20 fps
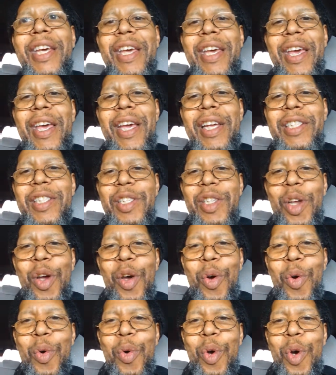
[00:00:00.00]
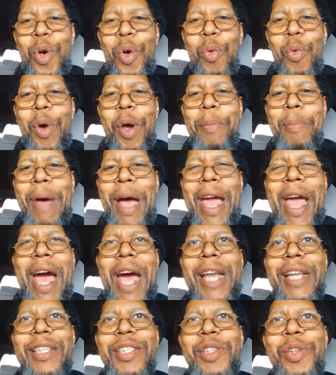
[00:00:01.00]
And so what
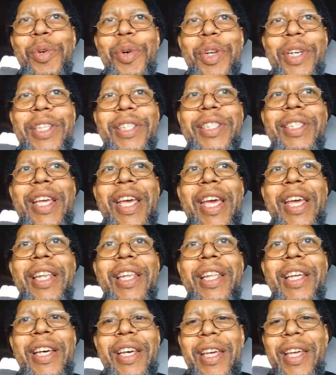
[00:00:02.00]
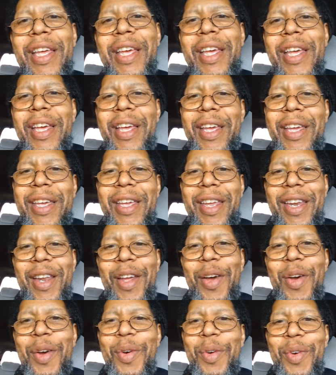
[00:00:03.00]
Mayat is doing is saying, look,
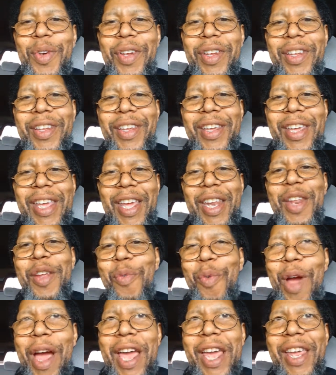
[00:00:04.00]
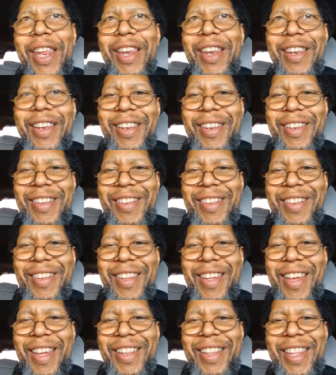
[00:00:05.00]
get it right,
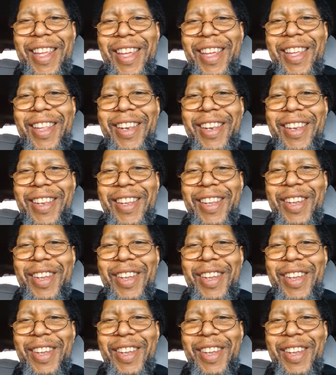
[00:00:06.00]
and then,